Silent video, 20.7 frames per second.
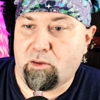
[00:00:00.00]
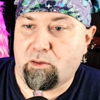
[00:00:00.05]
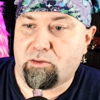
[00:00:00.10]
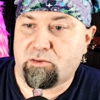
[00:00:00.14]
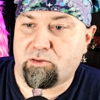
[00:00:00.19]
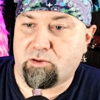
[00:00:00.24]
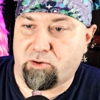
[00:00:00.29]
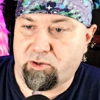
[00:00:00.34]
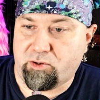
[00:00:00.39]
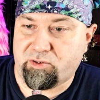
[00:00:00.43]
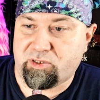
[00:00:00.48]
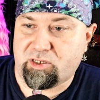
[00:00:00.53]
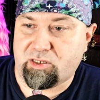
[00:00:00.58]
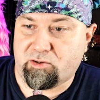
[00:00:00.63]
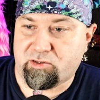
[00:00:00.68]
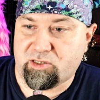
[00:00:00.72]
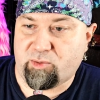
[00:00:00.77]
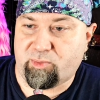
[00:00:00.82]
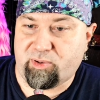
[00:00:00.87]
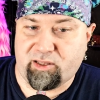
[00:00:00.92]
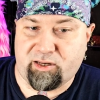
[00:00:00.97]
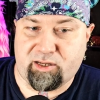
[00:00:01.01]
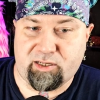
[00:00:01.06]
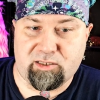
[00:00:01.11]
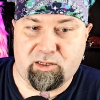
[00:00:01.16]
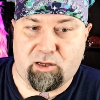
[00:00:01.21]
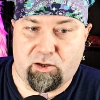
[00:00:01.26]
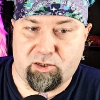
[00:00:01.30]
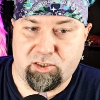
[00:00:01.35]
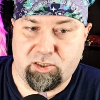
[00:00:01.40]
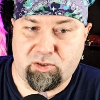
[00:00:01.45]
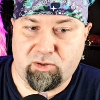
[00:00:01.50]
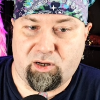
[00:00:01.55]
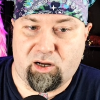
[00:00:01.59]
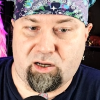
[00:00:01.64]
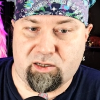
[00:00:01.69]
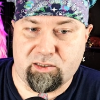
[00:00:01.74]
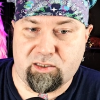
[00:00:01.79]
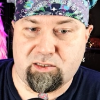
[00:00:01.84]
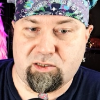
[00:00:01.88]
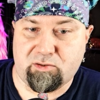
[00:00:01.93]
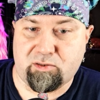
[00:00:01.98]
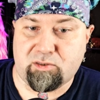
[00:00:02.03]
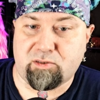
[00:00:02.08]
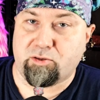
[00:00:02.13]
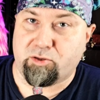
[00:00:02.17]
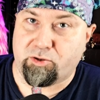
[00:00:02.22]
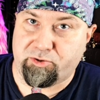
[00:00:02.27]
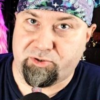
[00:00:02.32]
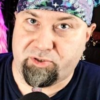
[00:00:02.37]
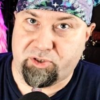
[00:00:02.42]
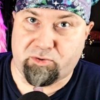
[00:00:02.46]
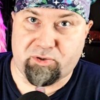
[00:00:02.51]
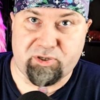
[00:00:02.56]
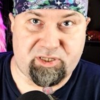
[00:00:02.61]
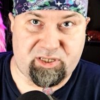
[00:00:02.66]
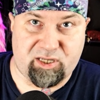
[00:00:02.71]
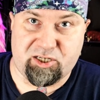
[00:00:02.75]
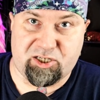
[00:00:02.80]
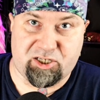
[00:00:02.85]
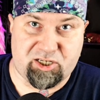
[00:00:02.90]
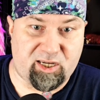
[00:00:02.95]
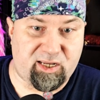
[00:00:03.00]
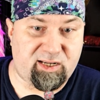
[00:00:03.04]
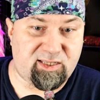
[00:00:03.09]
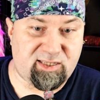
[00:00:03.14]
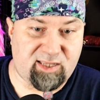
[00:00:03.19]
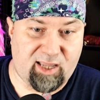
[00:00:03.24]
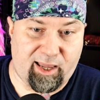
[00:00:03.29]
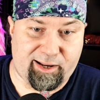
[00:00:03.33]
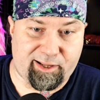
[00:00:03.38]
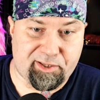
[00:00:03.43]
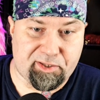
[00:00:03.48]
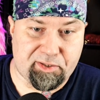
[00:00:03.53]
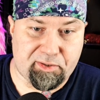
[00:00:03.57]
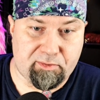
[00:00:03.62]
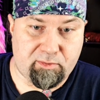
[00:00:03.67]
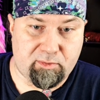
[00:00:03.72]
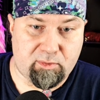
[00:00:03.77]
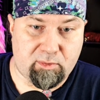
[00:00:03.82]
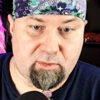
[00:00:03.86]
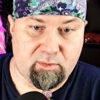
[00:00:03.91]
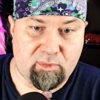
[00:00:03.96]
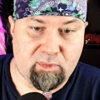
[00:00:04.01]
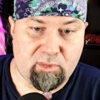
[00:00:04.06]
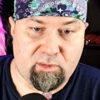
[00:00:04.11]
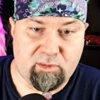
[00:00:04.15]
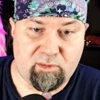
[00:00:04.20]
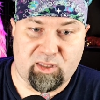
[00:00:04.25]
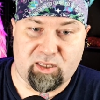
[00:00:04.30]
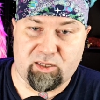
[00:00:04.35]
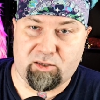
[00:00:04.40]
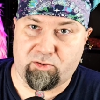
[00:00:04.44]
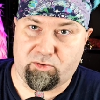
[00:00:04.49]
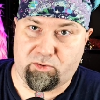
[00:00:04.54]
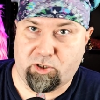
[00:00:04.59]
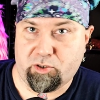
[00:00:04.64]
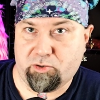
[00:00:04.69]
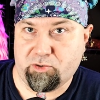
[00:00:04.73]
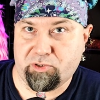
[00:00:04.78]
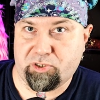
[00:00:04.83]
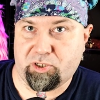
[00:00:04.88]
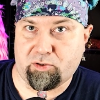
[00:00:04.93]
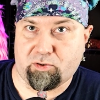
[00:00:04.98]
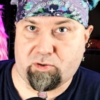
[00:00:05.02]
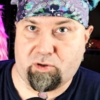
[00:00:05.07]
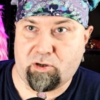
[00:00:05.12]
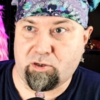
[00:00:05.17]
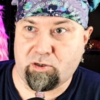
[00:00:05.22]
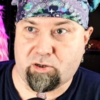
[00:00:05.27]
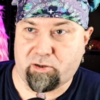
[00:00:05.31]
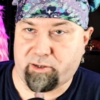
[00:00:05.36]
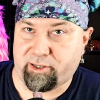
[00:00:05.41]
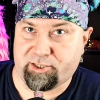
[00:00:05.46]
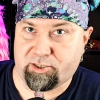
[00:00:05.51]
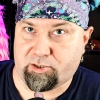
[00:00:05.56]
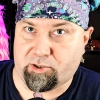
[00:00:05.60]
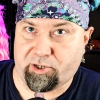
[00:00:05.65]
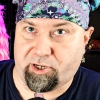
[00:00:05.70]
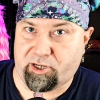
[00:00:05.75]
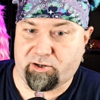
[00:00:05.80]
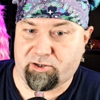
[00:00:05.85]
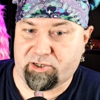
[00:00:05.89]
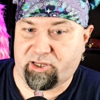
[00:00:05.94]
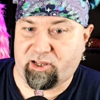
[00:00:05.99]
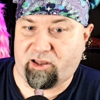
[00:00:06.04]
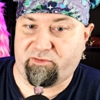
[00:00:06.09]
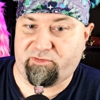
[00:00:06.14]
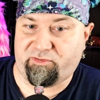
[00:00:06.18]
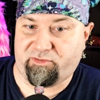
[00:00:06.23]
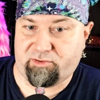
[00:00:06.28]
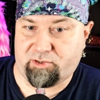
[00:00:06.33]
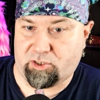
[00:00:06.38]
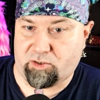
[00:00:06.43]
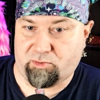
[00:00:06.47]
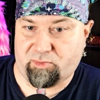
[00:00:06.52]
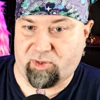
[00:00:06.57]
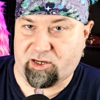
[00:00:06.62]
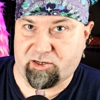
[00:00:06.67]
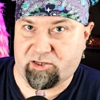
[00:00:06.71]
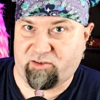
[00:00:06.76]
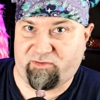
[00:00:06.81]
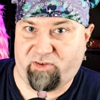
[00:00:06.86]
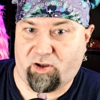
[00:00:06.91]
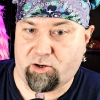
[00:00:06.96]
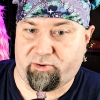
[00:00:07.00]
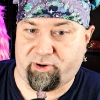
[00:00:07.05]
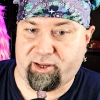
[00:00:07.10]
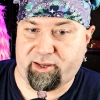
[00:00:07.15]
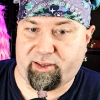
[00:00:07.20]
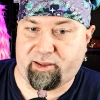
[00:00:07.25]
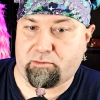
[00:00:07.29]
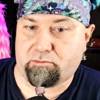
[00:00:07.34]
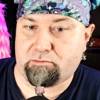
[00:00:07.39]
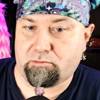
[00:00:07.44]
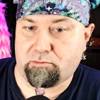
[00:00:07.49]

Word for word: though using those abilities also causes you to lose your satiated status. Like, you use your hunger exerting yourself, so you make yourself hungry again.